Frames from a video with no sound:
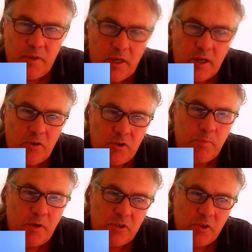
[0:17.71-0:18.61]
Uh, I
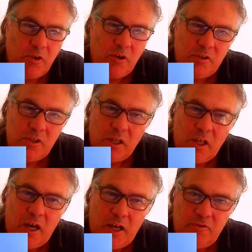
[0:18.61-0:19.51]
specialise in
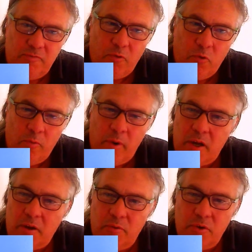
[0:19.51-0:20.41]
large
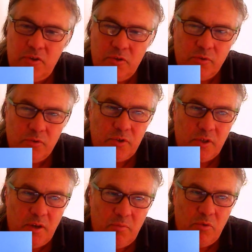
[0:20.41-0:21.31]
format originals
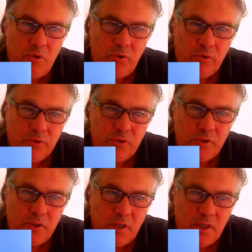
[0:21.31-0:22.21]
and murals,